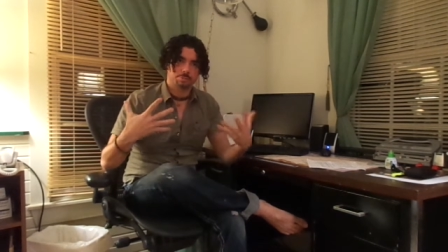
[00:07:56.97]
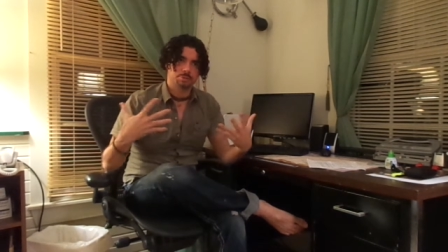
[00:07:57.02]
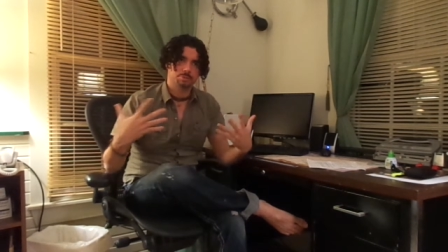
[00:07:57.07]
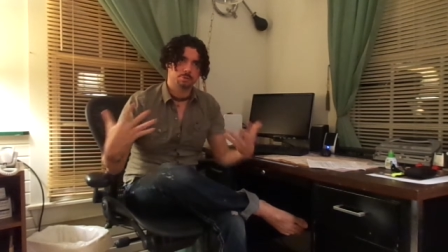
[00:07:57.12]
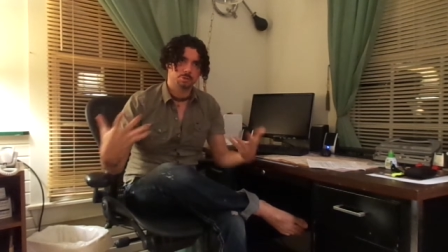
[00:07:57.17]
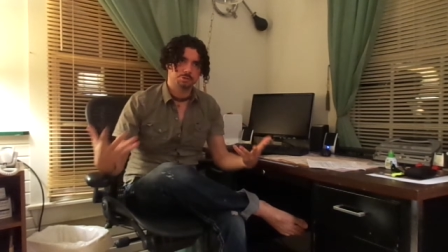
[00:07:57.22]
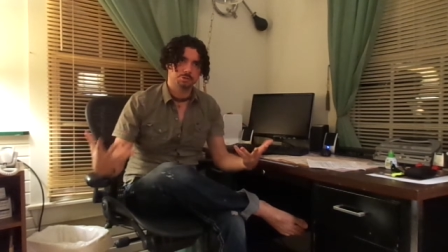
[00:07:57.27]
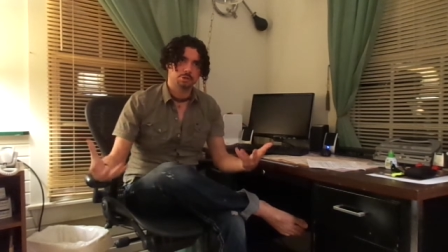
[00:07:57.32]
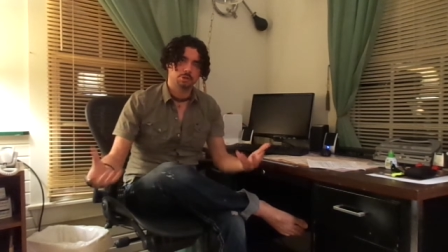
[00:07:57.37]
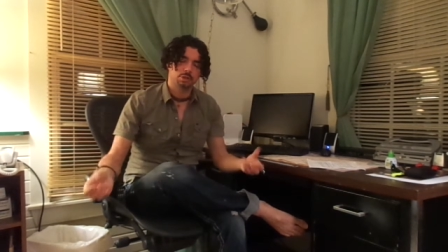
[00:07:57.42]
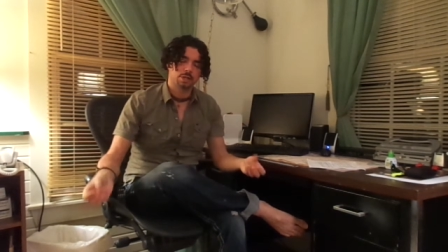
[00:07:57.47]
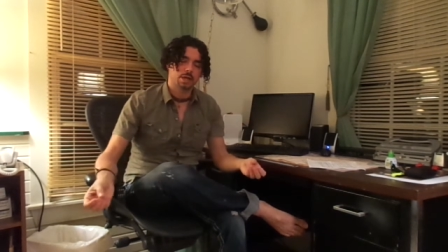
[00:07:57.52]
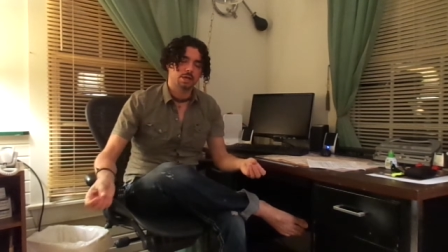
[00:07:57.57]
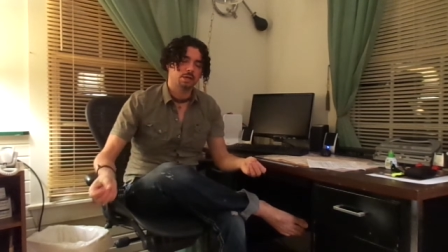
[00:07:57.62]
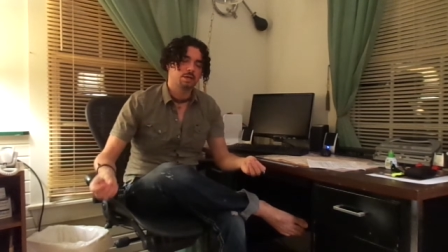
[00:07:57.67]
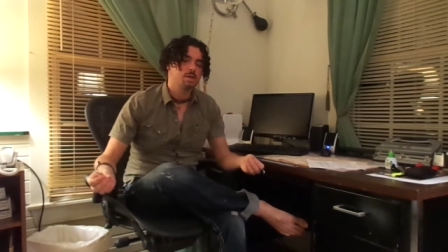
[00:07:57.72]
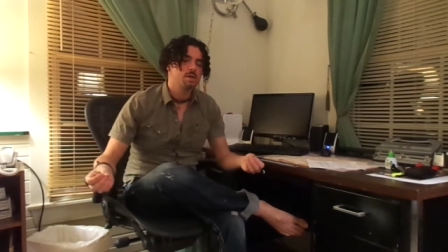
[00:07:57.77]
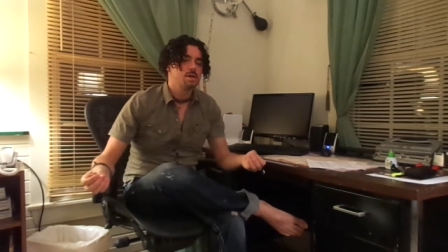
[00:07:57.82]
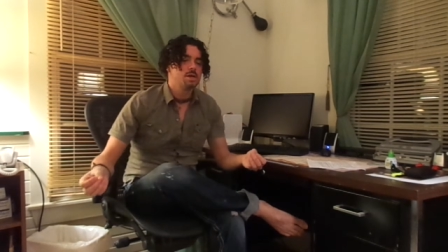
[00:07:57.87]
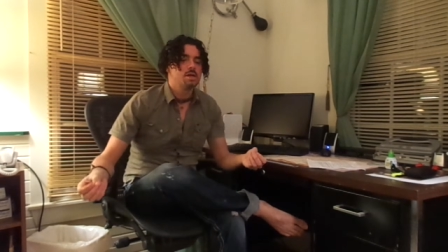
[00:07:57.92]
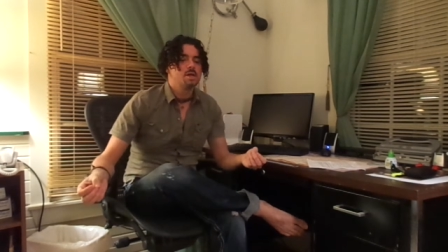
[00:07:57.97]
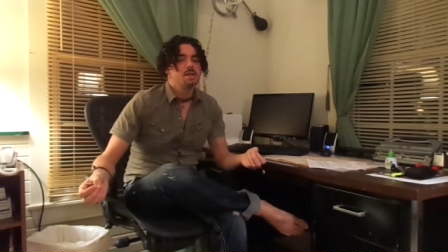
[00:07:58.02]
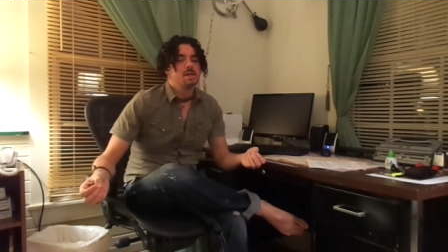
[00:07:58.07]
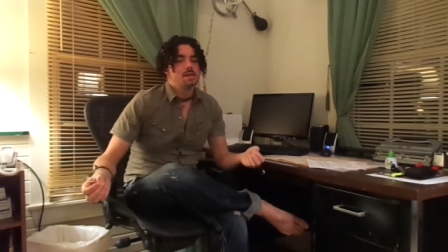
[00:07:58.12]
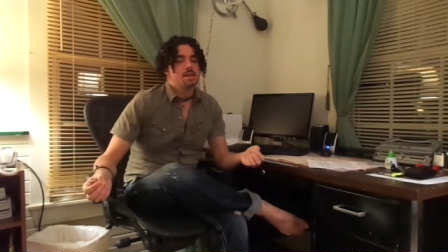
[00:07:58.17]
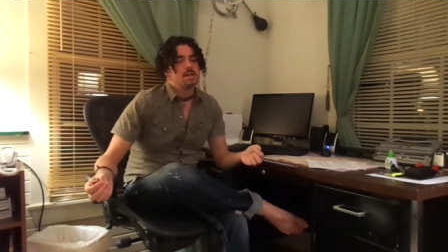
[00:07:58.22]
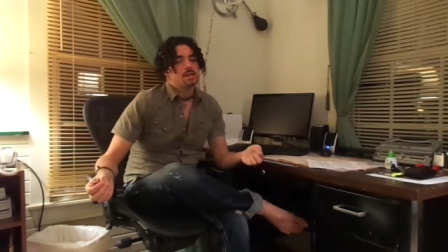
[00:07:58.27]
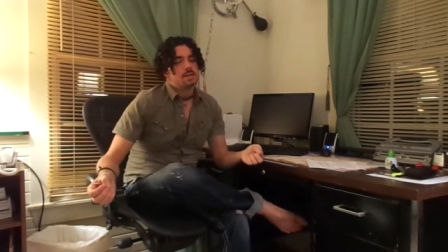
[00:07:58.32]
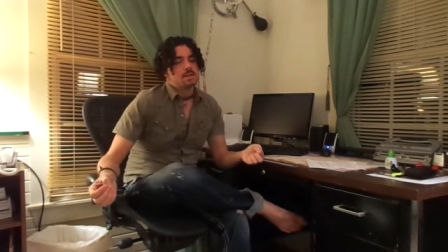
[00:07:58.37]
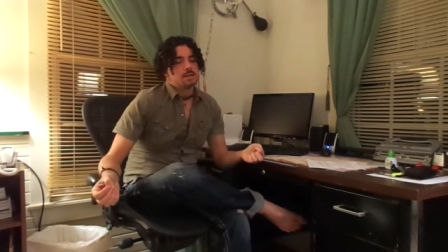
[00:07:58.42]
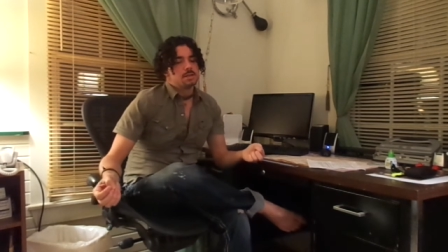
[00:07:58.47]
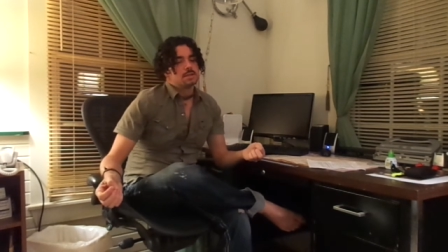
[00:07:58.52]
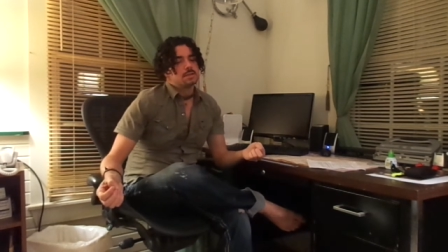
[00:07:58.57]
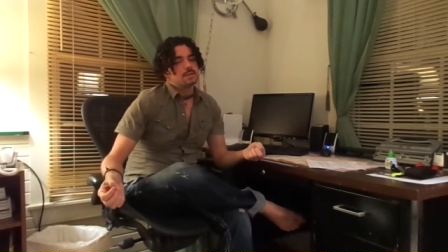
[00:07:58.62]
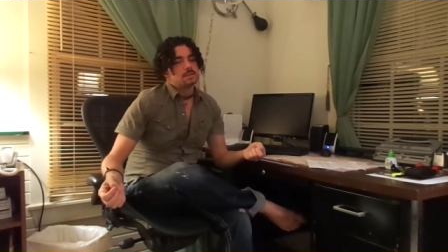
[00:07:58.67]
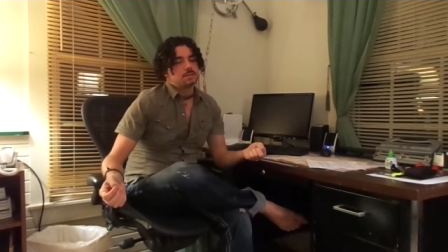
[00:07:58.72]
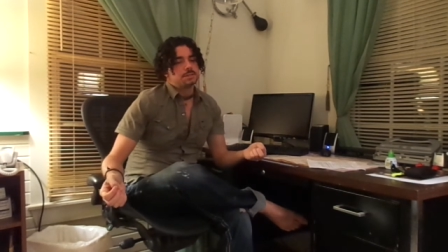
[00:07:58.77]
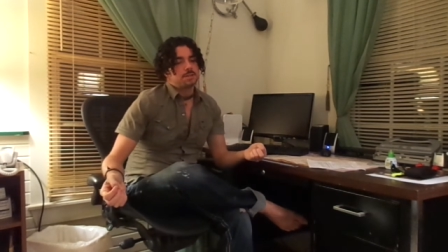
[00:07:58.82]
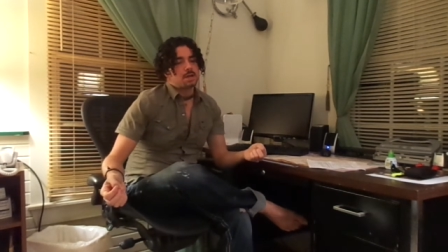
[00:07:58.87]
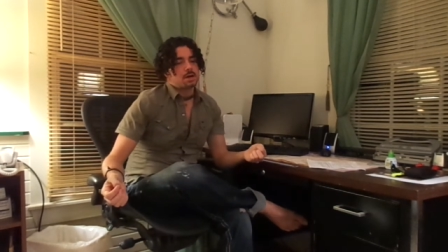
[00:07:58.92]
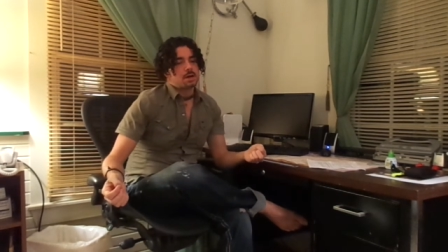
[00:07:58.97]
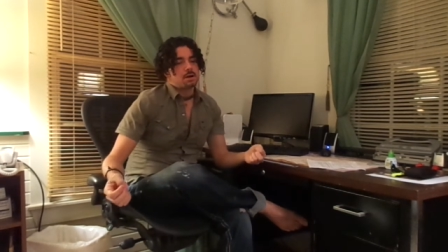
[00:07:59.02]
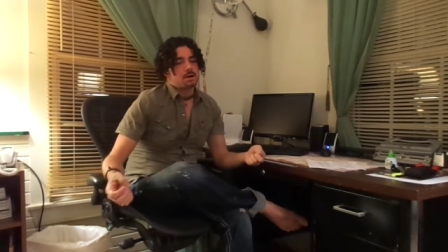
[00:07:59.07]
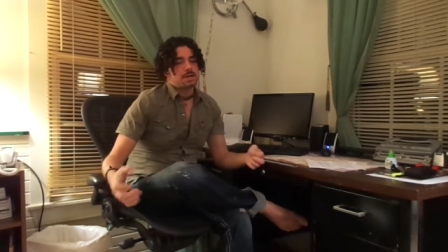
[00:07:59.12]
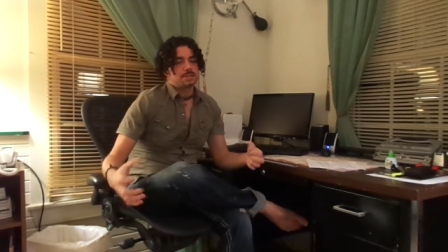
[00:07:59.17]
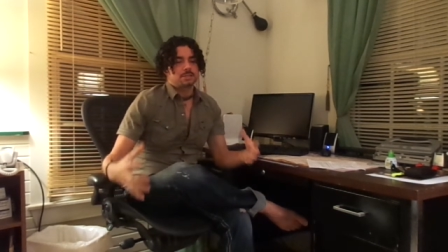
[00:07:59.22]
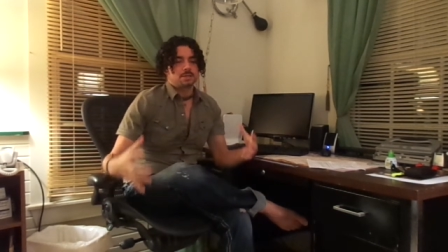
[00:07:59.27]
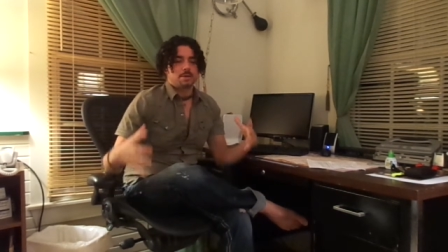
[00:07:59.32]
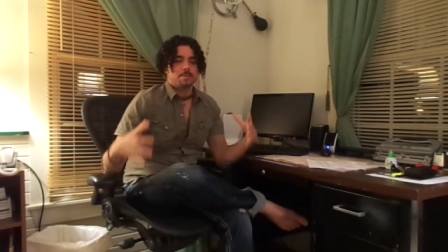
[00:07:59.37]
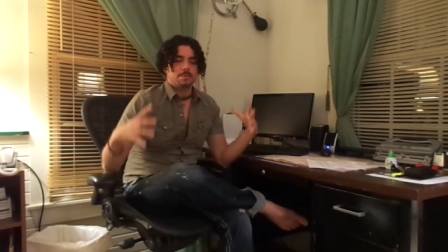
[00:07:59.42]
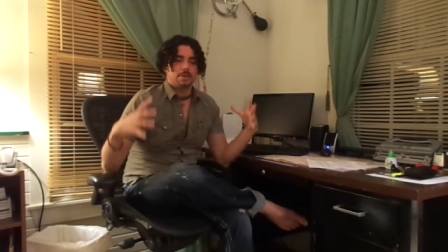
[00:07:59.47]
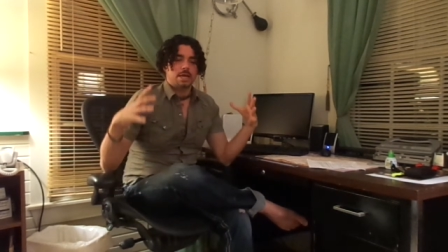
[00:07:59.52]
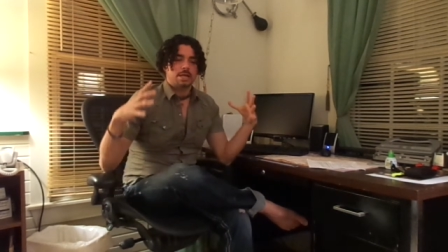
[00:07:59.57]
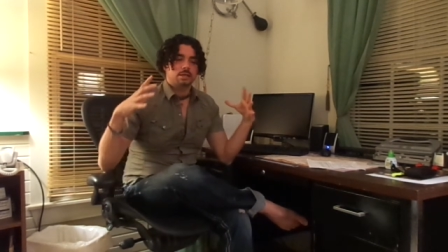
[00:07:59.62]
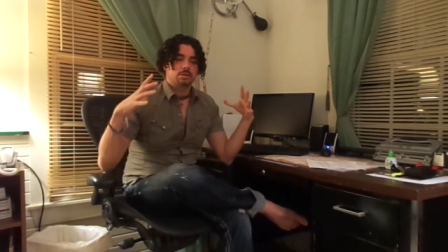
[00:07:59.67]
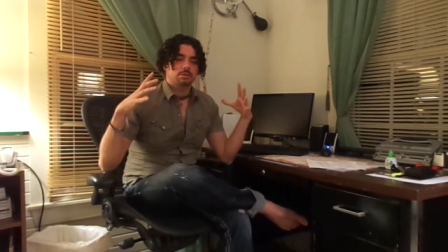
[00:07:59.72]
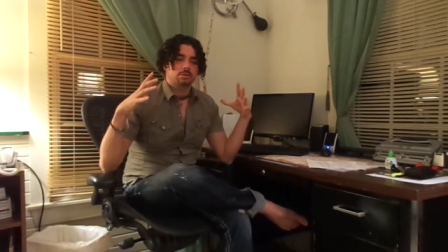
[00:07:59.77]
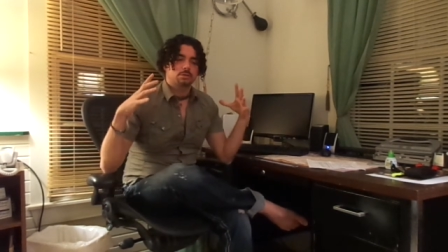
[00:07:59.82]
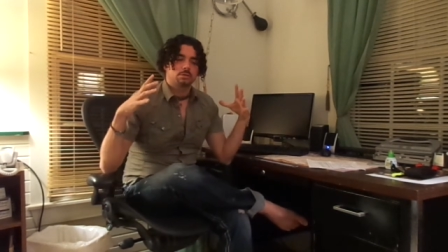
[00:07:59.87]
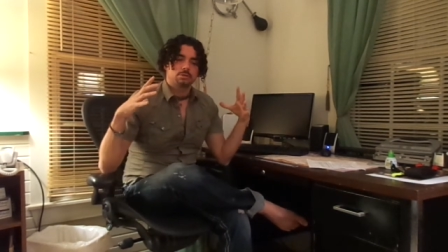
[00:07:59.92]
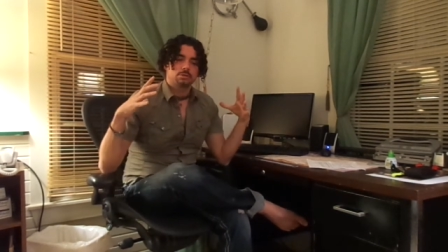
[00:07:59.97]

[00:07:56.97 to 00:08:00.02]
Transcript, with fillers: is supposed to look like. So it's um, like